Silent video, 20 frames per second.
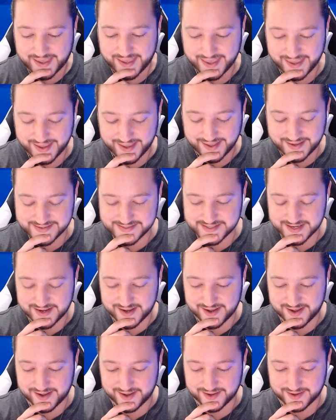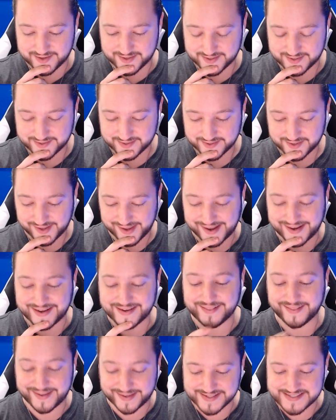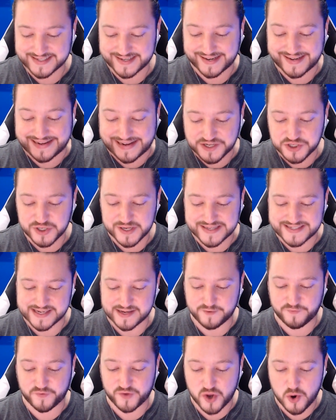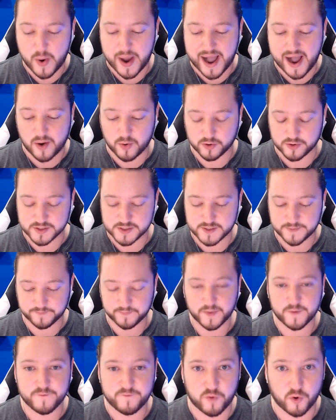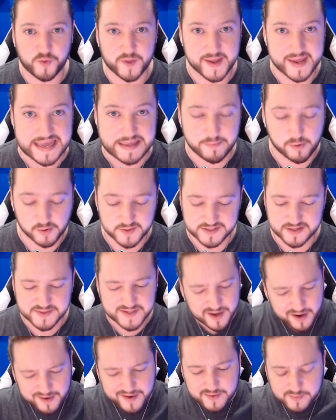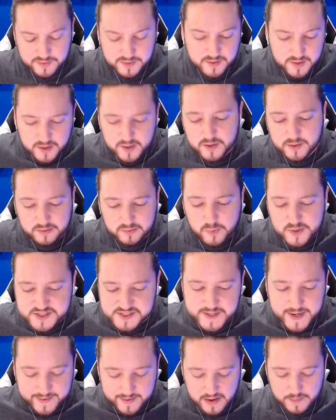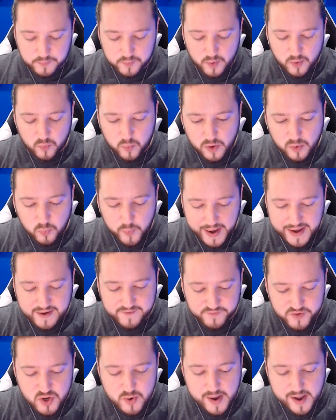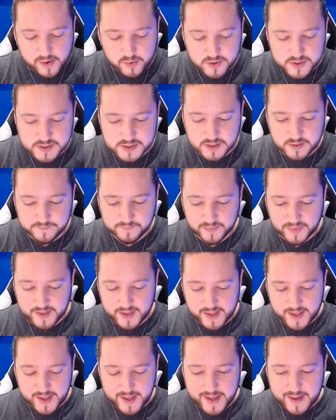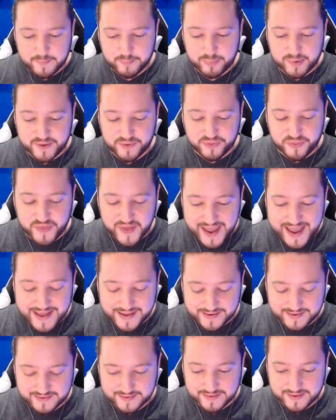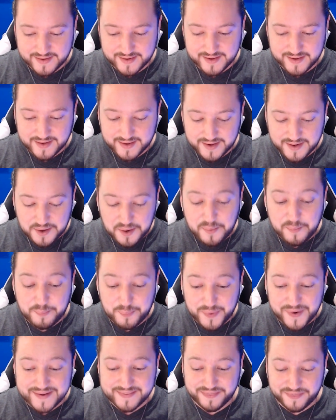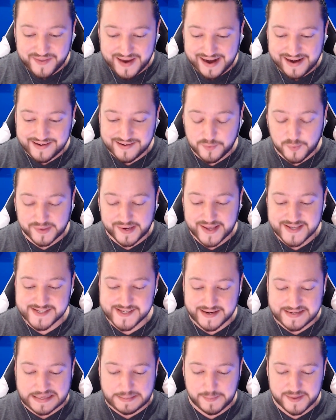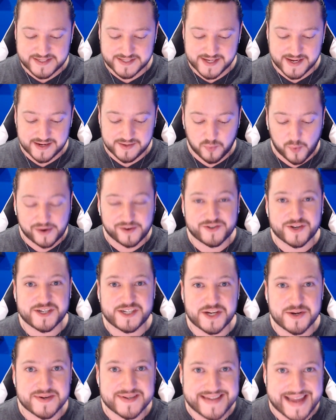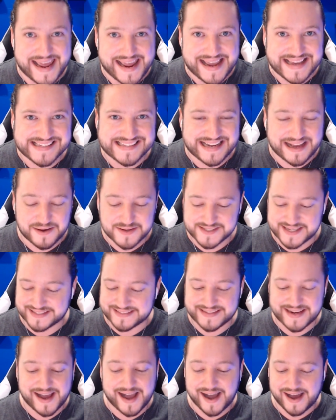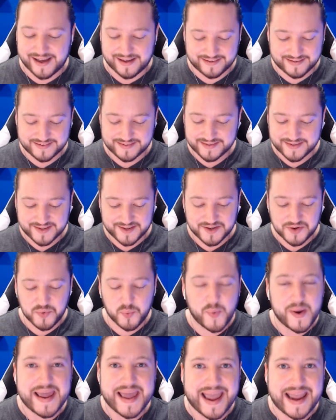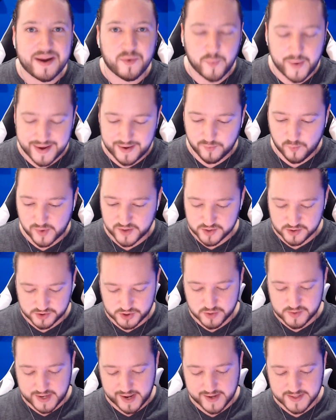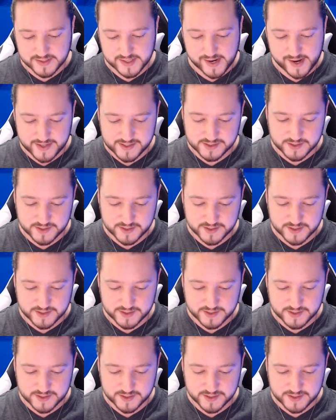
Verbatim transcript: And, uh, it, it, like I said, initially it said few hours for the emotes. And I was like, all right, you know, we'll sign up. We'll, we'll wait a few hours. But then, but then when I signed up, it said one to two days. And I was like, nah, we ain't waiting one to two days, guys.